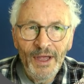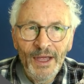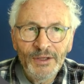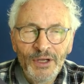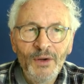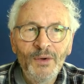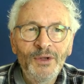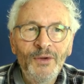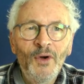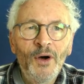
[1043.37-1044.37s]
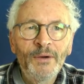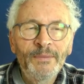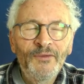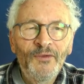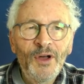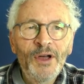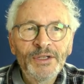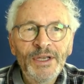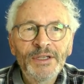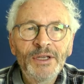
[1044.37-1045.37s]
So you've got
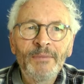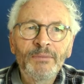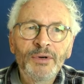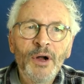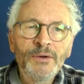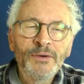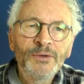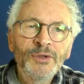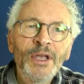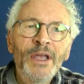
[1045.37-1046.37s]
verses and prose,